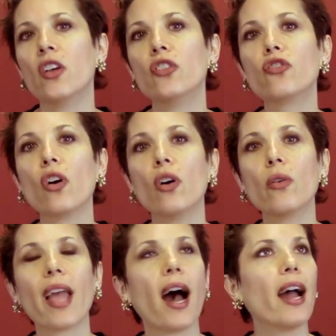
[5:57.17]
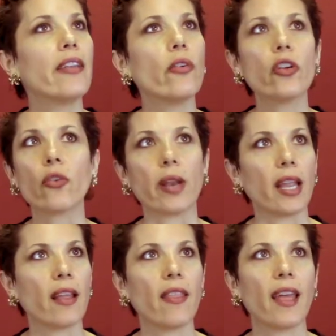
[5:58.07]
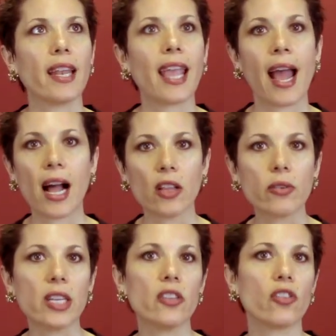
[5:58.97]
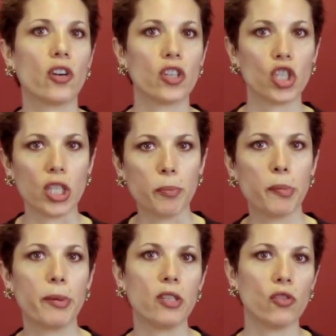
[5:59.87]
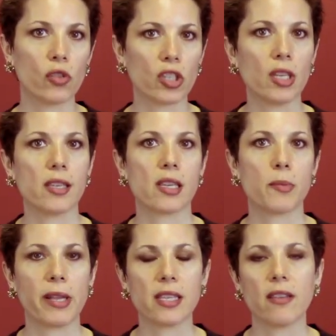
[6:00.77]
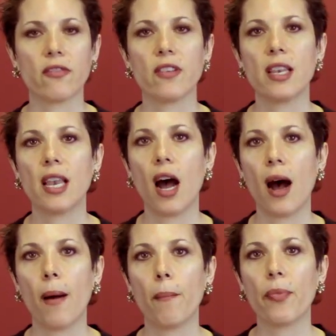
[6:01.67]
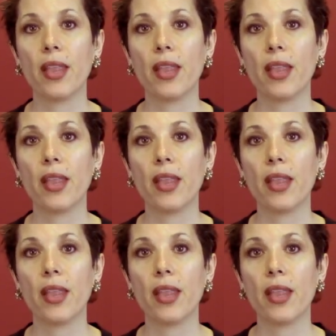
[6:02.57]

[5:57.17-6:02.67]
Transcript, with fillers: So yeah, I don't agree that calories are cheap, but nutrition is expensive. Um,